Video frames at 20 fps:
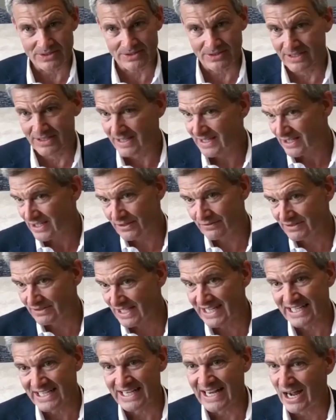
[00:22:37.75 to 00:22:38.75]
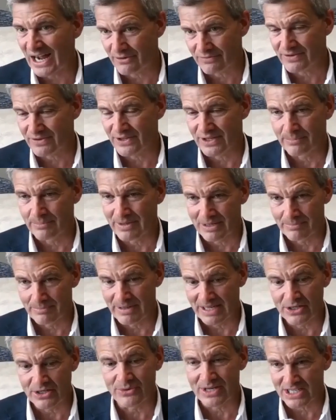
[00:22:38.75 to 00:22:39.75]
It's like you've laid it out for them in a
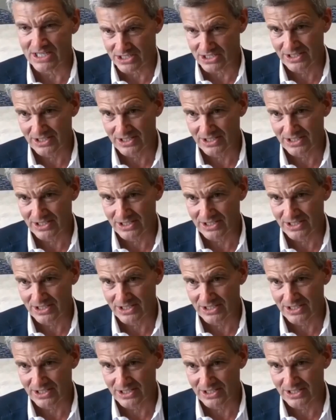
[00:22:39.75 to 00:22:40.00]
menu and